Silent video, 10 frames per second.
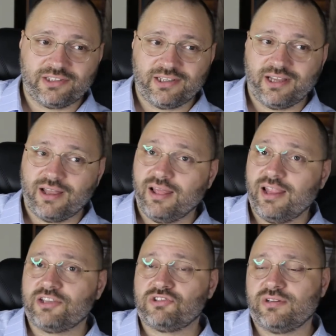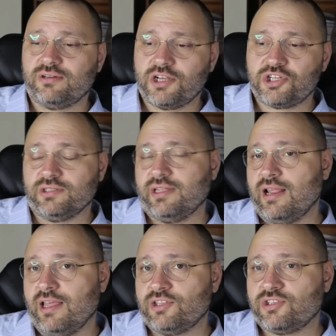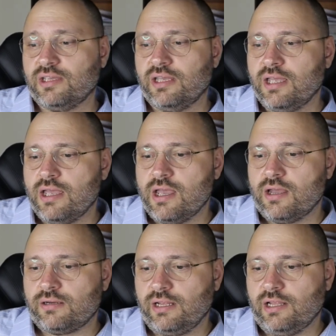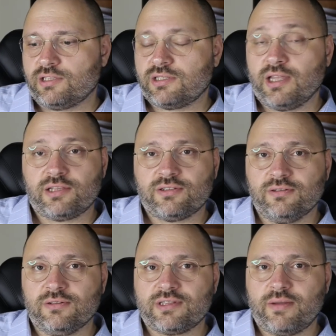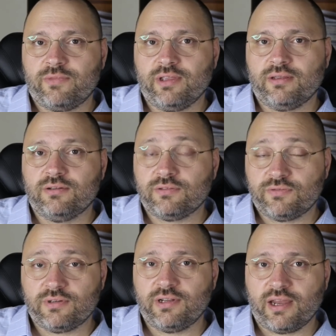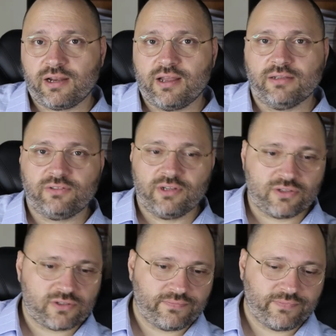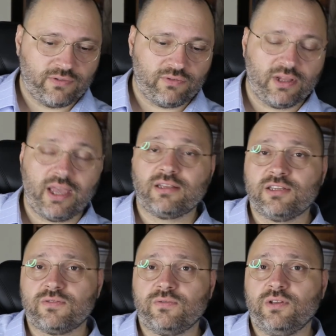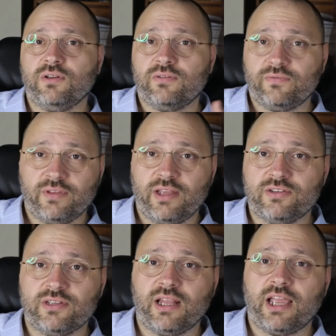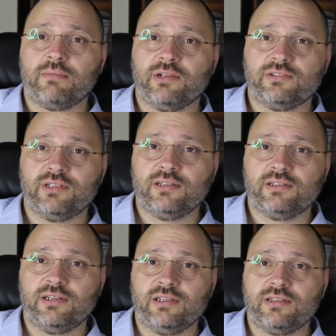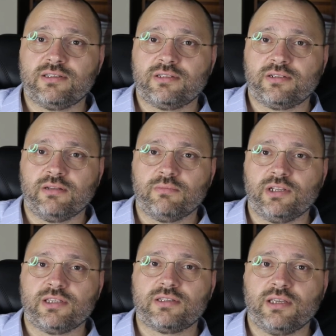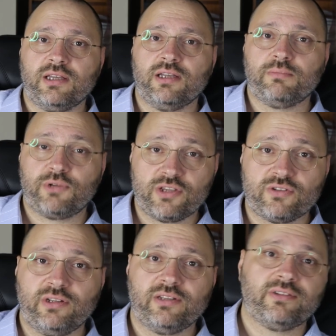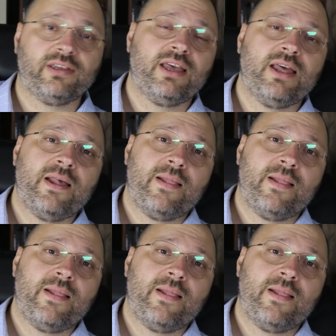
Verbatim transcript: and uh, unless Russian elites really starts to do something good for their countries. If you like this video, there is a like button underneath the screen. Please uh, press on it